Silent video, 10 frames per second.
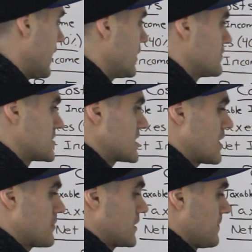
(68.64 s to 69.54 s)
income
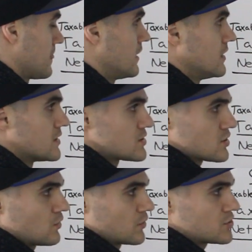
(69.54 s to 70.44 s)
statement.
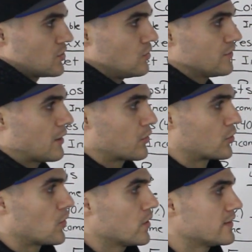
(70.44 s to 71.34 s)
So we're told that we're
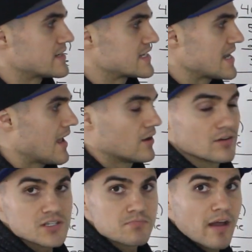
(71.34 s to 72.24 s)
growing the
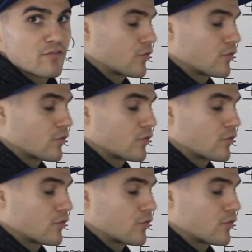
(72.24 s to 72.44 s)
sales by